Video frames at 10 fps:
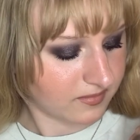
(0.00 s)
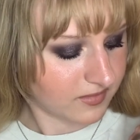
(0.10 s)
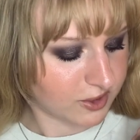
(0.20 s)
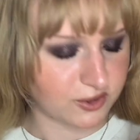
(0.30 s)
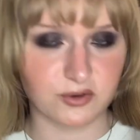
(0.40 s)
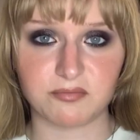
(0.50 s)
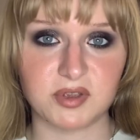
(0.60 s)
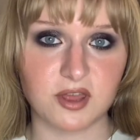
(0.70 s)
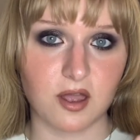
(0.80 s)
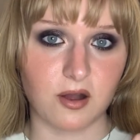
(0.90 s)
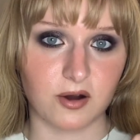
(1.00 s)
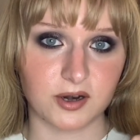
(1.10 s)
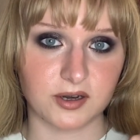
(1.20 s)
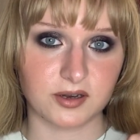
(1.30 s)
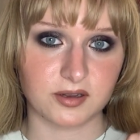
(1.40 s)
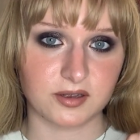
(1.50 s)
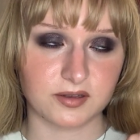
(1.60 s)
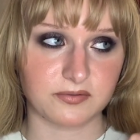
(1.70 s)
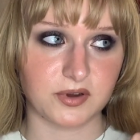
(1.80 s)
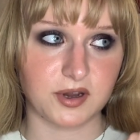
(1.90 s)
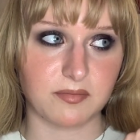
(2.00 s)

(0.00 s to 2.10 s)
it shouldn't be that hard. It's very